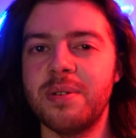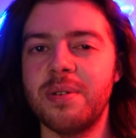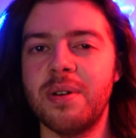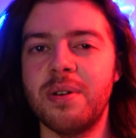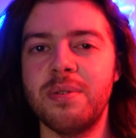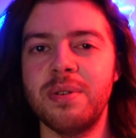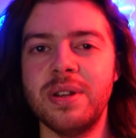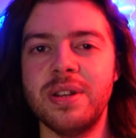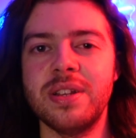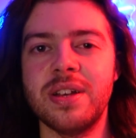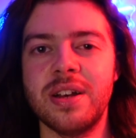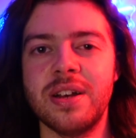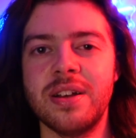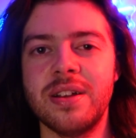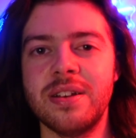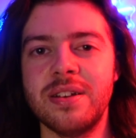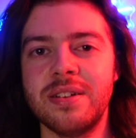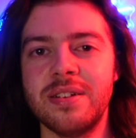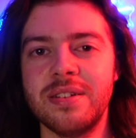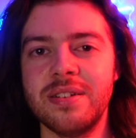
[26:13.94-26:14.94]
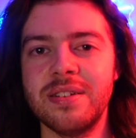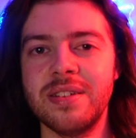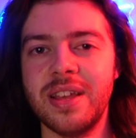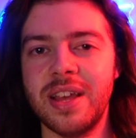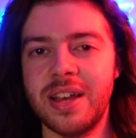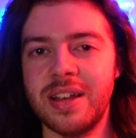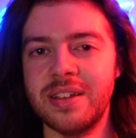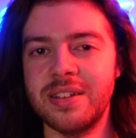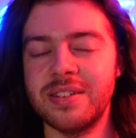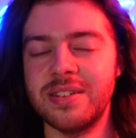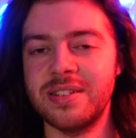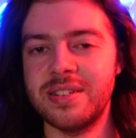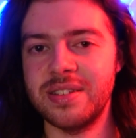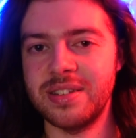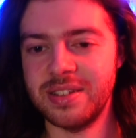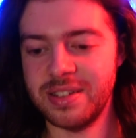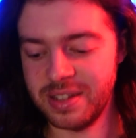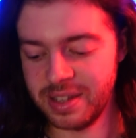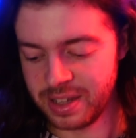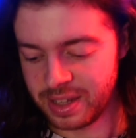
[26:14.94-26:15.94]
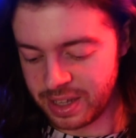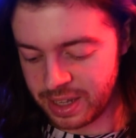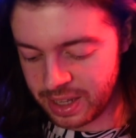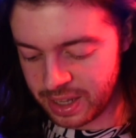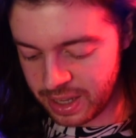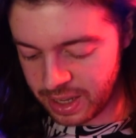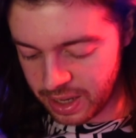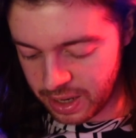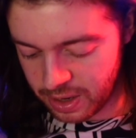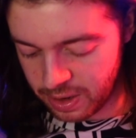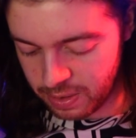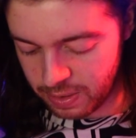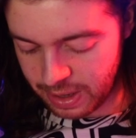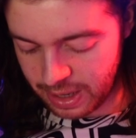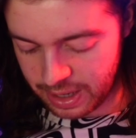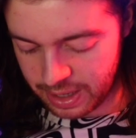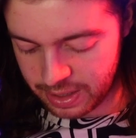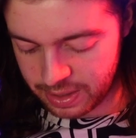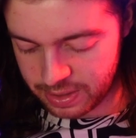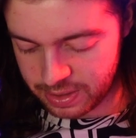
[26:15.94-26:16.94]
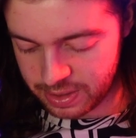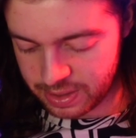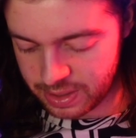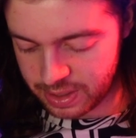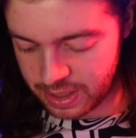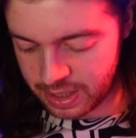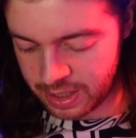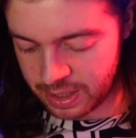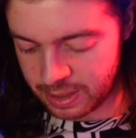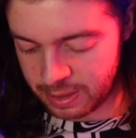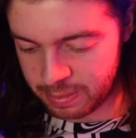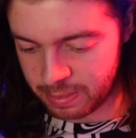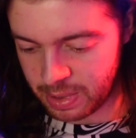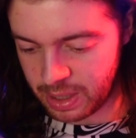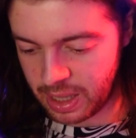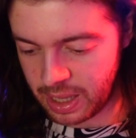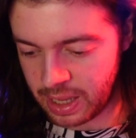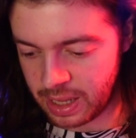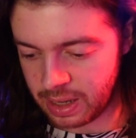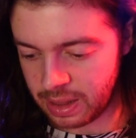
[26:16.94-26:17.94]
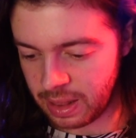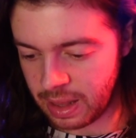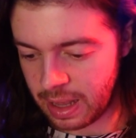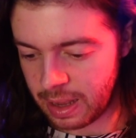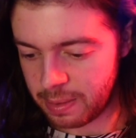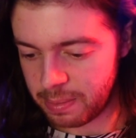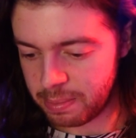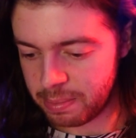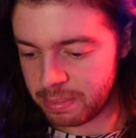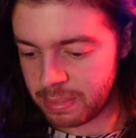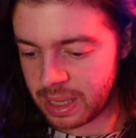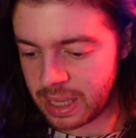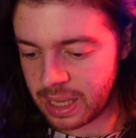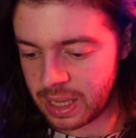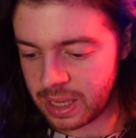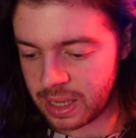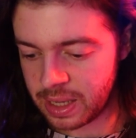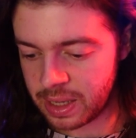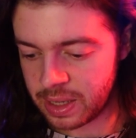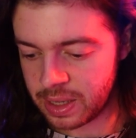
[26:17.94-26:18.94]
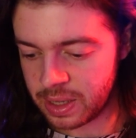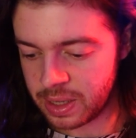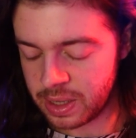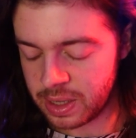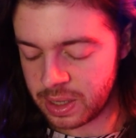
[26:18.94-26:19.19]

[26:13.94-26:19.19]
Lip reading: Are we done? Yes. All right. And let me